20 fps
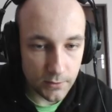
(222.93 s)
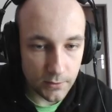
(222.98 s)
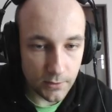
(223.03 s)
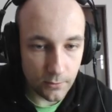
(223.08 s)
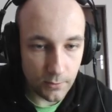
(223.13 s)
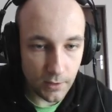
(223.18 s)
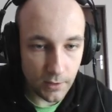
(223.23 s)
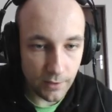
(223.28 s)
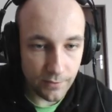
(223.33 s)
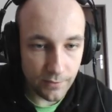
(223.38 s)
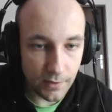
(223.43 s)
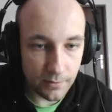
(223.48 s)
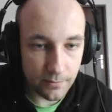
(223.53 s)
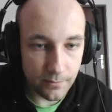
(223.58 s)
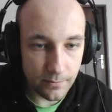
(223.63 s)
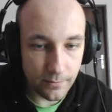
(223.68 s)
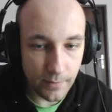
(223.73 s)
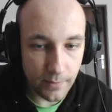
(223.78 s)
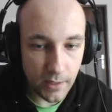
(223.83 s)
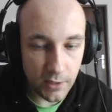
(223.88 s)
So we have a
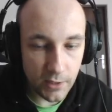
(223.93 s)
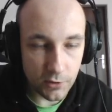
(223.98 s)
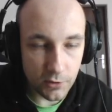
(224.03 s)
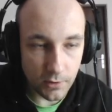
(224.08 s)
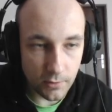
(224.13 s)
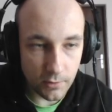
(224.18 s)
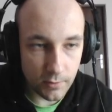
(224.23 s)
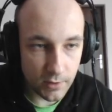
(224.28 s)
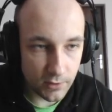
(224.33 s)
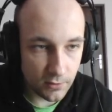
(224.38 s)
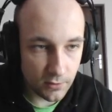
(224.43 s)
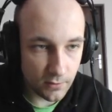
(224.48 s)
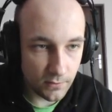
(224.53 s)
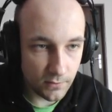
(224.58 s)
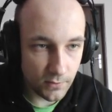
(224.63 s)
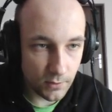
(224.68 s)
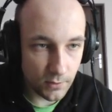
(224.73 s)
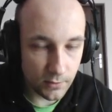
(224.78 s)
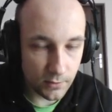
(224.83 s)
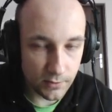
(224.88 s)
major question,
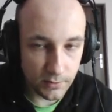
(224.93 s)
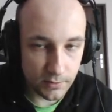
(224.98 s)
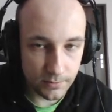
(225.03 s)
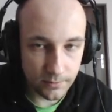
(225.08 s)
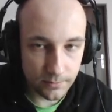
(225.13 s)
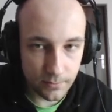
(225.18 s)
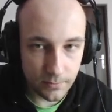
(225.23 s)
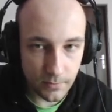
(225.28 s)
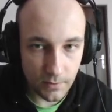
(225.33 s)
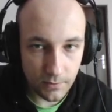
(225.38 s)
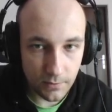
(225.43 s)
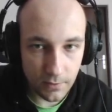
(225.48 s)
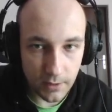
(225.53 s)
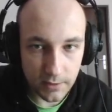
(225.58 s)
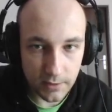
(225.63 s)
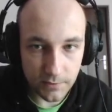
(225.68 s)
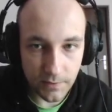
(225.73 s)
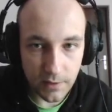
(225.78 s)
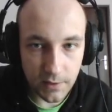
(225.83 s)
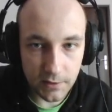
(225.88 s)
folks. For
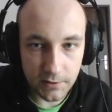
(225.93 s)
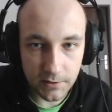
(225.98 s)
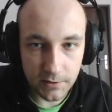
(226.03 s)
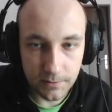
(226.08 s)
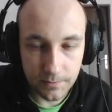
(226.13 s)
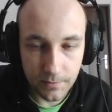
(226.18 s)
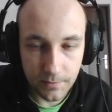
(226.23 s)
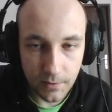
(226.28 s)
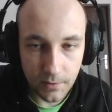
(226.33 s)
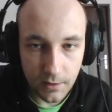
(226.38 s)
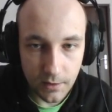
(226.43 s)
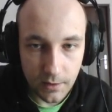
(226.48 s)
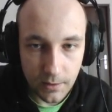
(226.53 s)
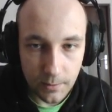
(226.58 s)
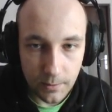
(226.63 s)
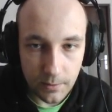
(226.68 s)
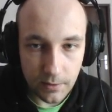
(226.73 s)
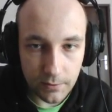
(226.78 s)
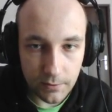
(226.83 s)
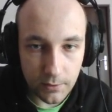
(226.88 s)
us first,
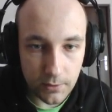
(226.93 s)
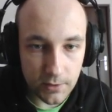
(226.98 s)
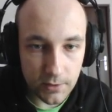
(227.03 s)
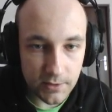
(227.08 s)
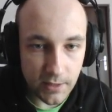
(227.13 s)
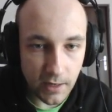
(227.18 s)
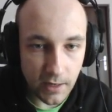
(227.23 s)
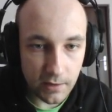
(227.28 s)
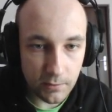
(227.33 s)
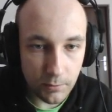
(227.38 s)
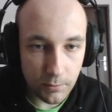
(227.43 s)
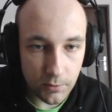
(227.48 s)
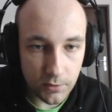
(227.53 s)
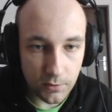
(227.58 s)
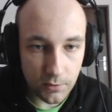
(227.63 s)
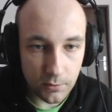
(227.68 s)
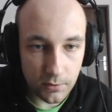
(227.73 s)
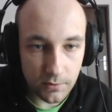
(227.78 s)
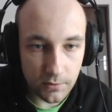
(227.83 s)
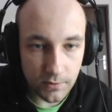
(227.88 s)
we have to decide
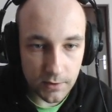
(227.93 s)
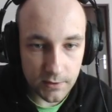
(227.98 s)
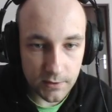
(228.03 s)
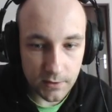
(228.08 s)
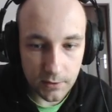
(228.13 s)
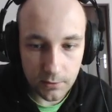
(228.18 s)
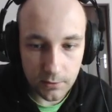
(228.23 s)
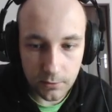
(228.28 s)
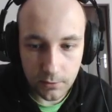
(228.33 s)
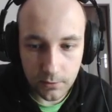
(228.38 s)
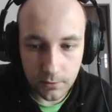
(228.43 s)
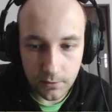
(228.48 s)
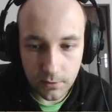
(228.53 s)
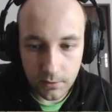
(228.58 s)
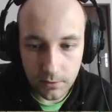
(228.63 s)
what to invest into.